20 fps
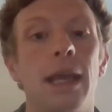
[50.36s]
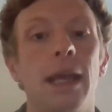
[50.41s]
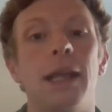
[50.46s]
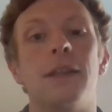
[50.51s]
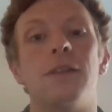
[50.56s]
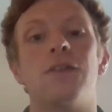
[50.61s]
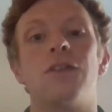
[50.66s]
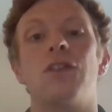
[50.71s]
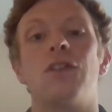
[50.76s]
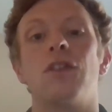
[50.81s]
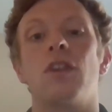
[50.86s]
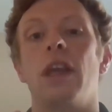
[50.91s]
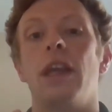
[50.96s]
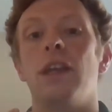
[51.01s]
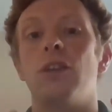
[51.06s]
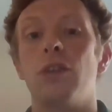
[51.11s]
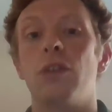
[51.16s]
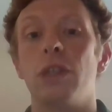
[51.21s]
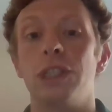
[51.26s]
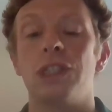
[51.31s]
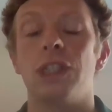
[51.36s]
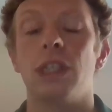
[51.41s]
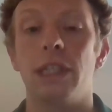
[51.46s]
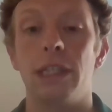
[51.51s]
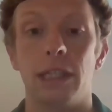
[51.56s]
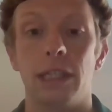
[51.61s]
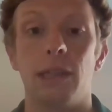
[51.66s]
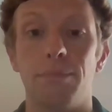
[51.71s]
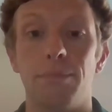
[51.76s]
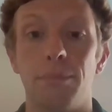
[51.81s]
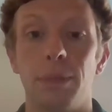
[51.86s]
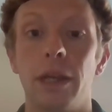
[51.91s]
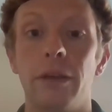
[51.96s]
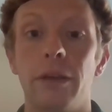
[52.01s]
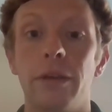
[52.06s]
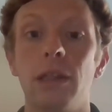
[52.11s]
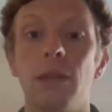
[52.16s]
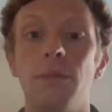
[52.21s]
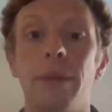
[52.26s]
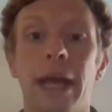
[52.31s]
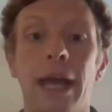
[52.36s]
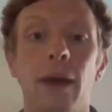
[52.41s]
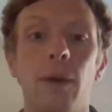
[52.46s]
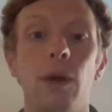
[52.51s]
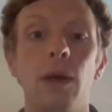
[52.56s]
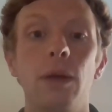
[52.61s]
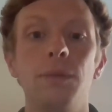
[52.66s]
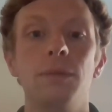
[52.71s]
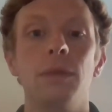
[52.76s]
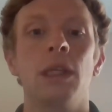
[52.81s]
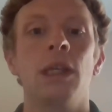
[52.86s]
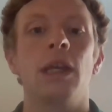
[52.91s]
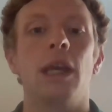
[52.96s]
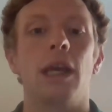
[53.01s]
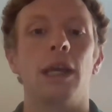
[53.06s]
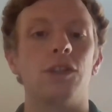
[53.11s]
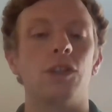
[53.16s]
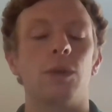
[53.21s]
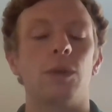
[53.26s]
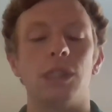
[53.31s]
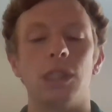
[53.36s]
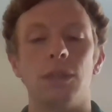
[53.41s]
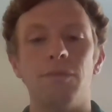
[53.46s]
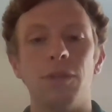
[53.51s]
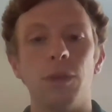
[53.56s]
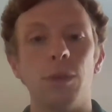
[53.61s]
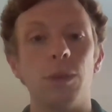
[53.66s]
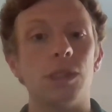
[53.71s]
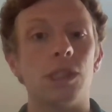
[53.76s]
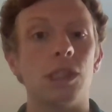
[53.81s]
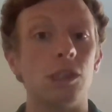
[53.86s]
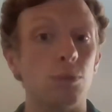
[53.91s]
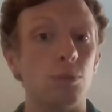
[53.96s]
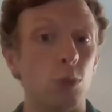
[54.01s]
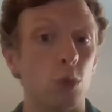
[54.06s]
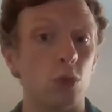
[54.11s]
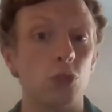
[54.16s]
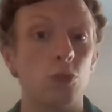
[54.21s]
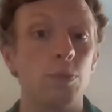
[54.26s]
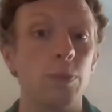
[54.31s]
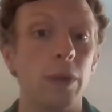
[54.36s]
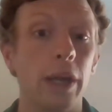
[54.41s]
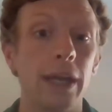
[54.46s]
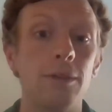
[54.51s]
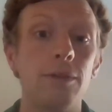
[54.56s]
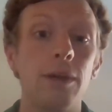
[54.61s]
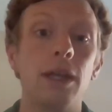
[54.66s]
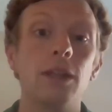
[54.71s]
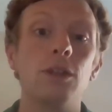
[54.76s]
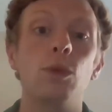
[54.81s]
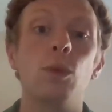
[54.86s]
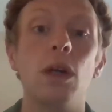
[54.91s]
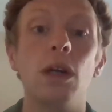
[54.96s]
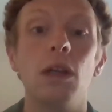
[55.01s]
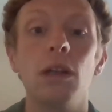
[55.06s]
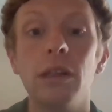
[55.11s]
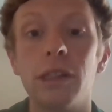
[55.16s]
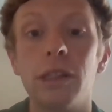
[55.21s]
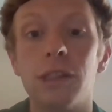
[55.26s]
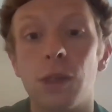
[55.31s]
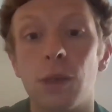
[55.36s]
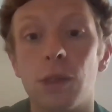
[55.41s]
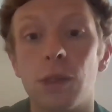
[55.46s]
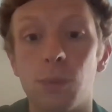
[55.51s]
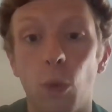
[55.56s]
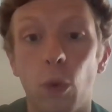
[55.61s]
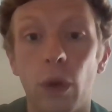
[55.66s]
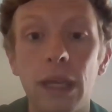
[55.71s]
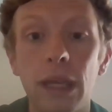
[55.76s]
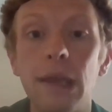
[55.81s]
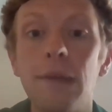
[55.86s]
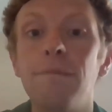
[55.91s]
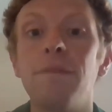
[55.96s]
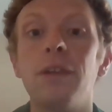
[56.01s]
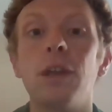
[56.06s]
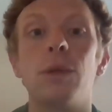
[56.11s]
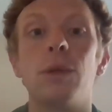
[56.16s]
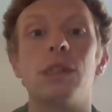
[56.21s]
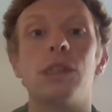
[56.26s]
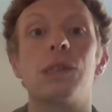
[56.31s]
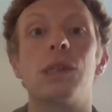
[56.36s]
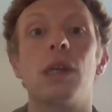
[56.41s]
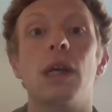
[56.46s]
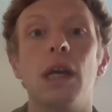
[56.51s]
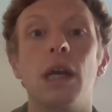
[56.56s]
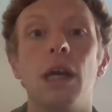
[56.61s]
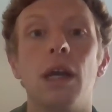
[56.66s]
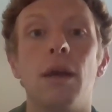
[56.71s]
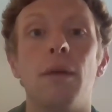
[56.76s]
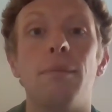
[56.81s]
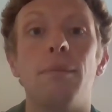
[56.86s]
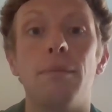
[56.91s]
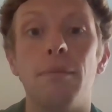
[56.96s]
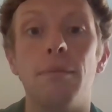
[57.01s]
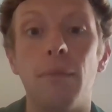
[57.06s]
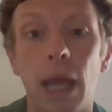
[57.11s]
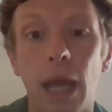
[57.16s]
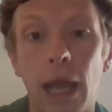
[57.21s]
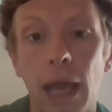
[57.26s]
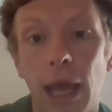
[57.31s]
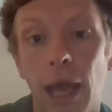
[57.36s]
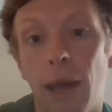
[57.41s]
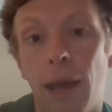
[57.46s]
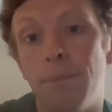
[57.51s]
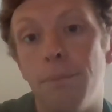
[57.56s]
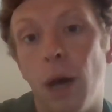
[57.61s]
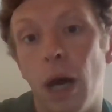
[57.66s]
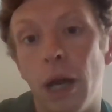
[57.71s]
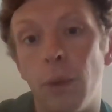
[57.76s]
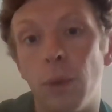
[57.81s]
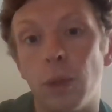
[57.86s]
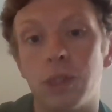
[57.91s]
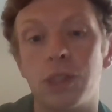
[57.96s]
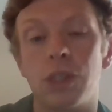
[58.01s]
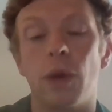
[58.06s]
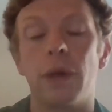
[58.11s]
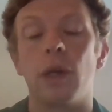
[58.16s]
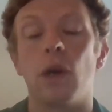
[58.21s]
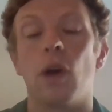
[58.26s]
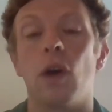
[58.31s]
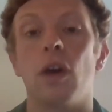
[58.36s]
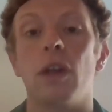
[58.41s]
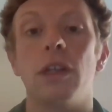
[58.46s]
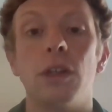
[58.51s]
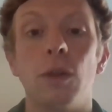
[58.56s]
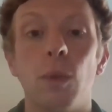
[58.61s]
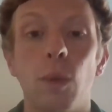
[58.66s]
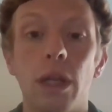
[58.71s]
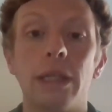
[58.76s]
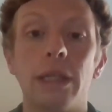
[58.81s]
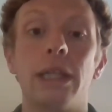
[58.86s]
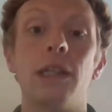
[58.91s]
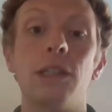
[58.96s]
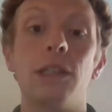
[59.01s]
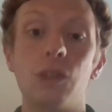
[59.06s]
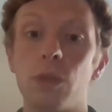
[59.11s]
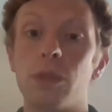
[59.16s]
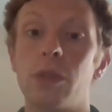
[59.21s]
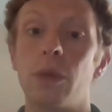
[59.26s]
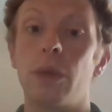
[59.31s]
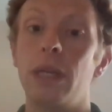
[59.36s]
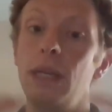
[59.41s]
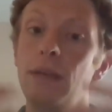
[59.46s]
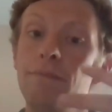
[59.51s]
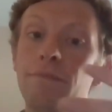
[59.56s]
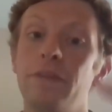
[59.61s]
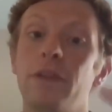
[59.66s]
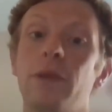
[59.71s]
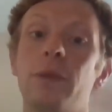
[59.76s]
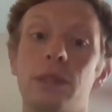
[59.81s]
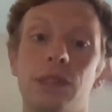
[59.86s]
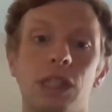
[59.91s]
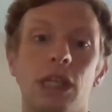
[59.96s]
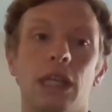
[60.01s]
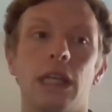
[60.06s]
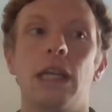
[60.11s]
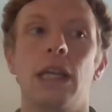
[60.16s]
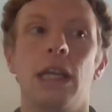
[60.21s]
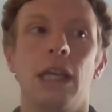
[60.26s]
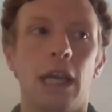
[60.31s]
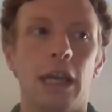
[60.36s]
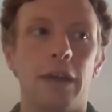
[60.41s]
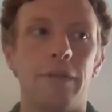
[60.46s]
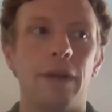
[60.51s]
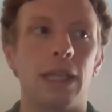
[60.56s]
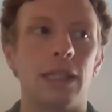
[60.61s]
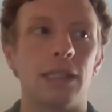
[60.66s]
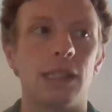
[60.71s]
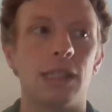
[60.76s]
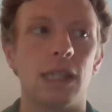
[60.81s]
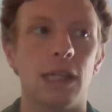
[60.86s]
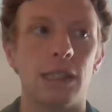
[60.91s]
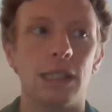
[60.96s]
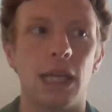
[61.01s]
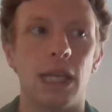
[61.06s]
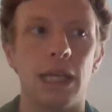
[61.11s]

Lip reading: It's increasingly an imperial power, and so its influence is more spread around the world, and so it's more influenced by what's going on in the world, and it's also influencing events that are